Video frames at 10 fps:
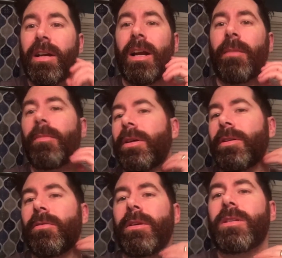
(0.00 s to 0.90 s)
I'm going
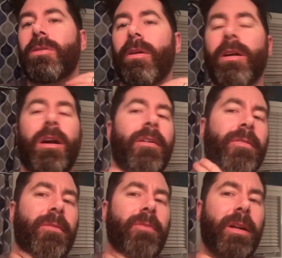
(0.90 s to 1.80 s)
to square it off,
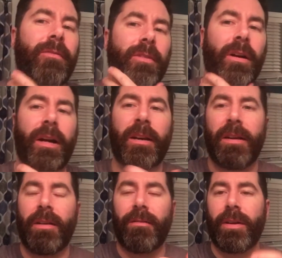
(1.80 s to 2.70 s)
and whenever I
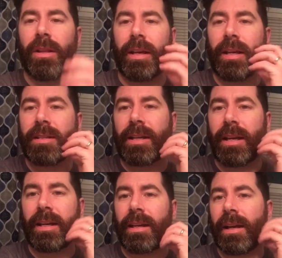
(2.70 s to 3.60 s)
feel like it's
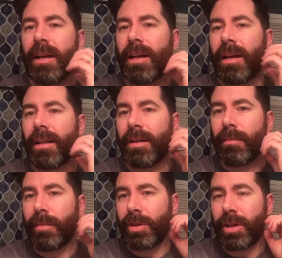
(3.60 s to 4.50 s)
getting a little
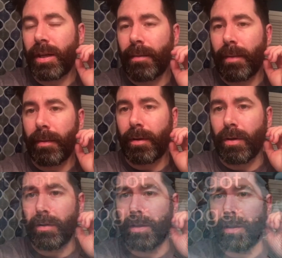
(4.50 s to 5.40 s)
bushy, I might go to